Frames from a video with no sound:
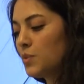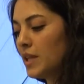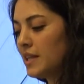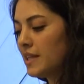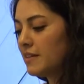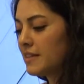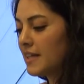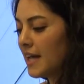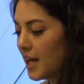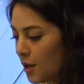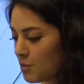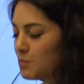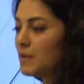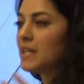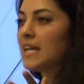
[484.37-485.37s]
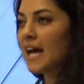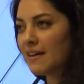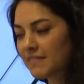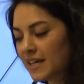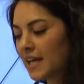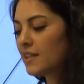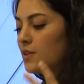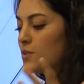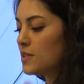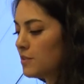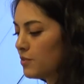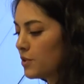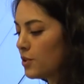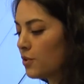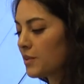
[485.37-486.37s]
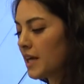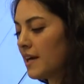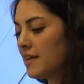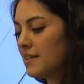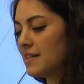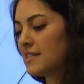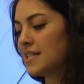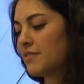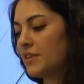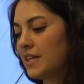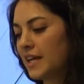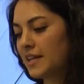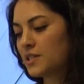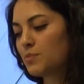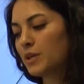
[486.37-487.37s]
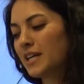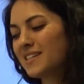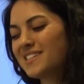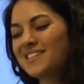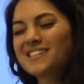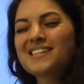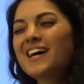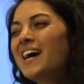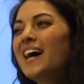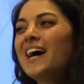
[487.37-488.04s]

when theory helped me navigate those difficult realities and everyday experiences,